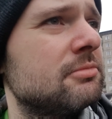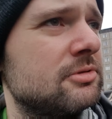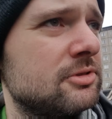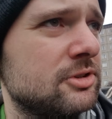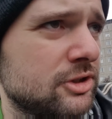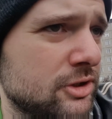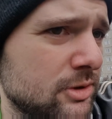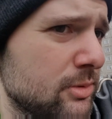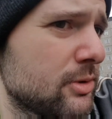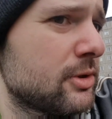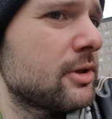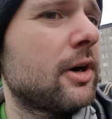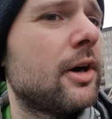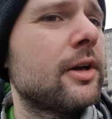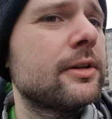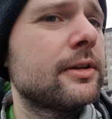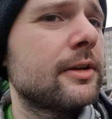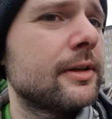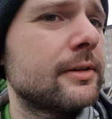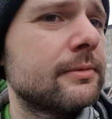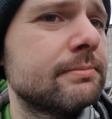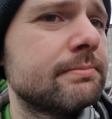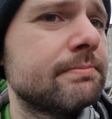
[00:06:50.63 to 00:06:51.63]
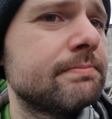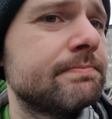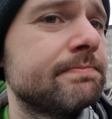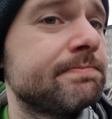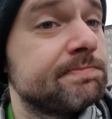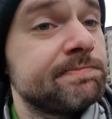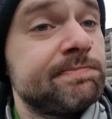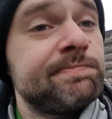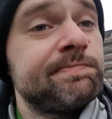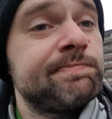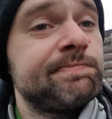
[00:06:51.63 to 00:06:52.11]
choose Kotlin.
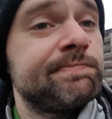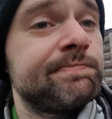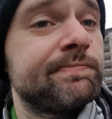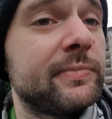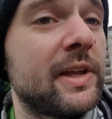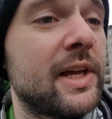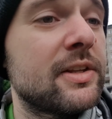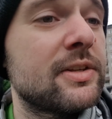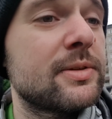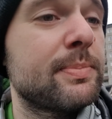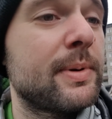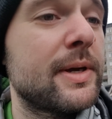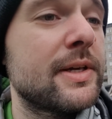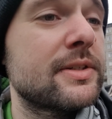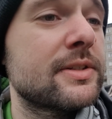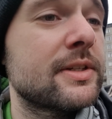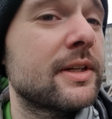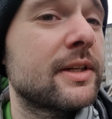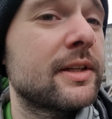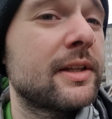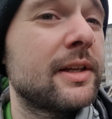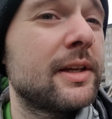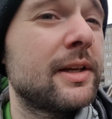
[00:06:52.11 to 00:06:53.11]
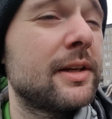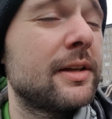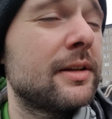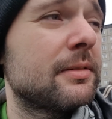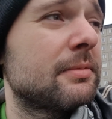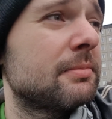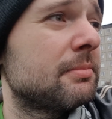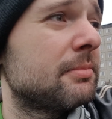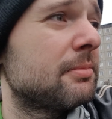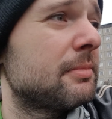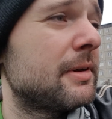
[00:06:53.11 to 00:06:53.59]
That's basically
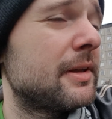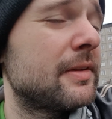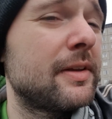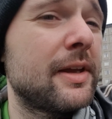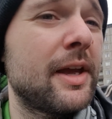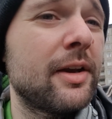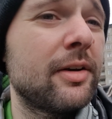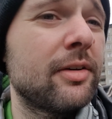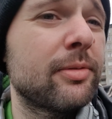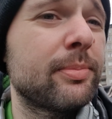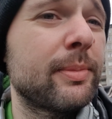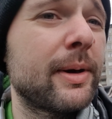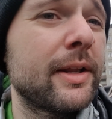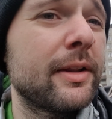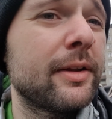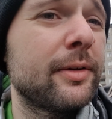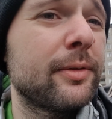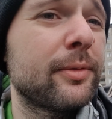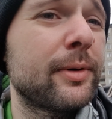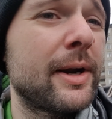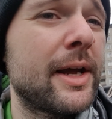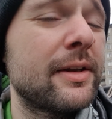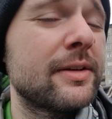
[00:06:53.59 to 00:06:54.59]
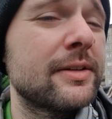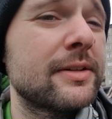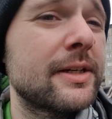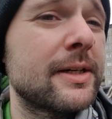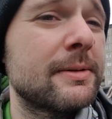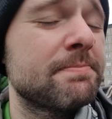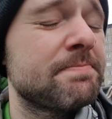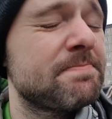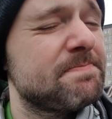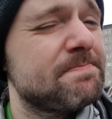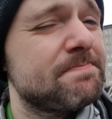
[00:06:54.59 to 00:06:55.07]
the end of my little rant
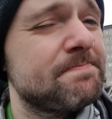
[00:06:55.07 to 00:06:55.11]
here.